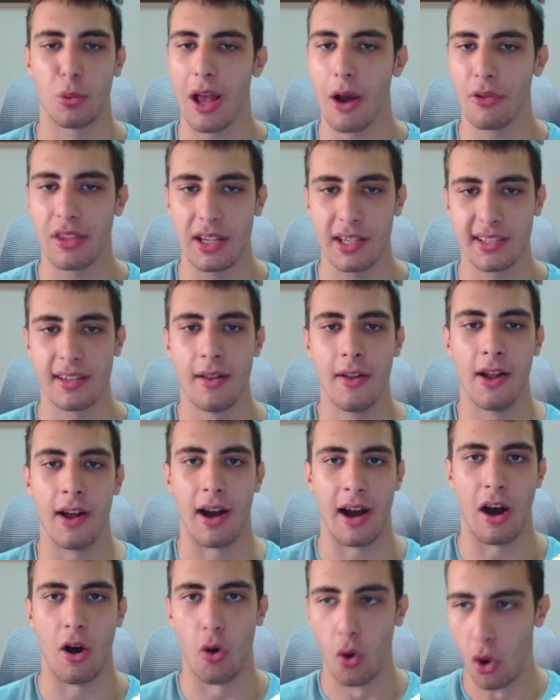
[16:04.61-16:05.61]
Without this,
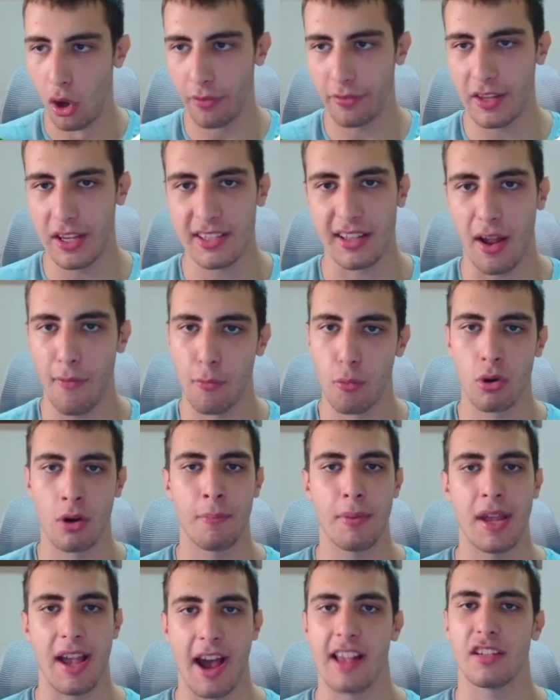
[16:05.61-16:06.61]
all of this stuff
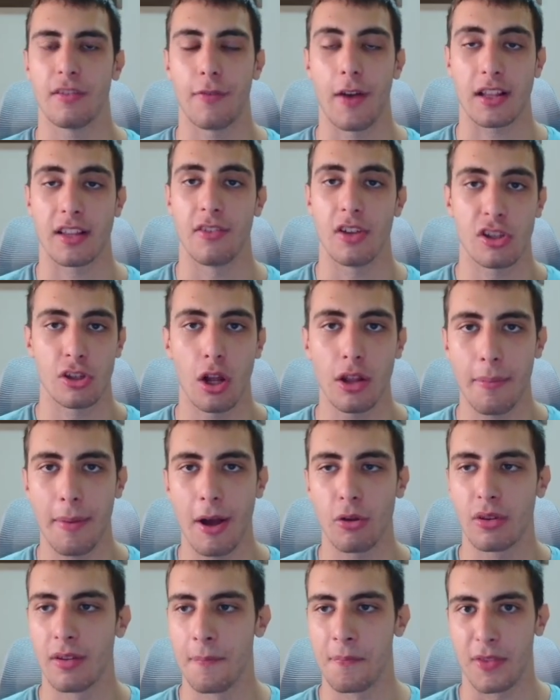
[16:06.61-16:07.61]
wouldn't be as effective. It's not
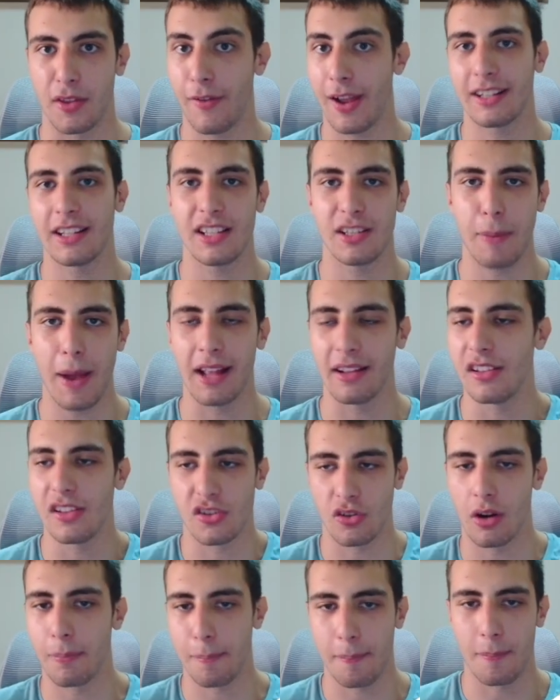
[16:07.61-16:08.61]
about the fact that it's
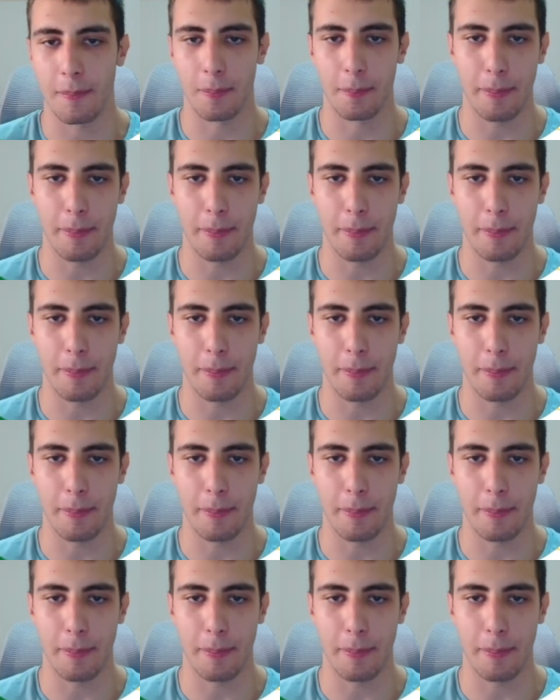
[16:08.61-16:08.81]
bad. It's not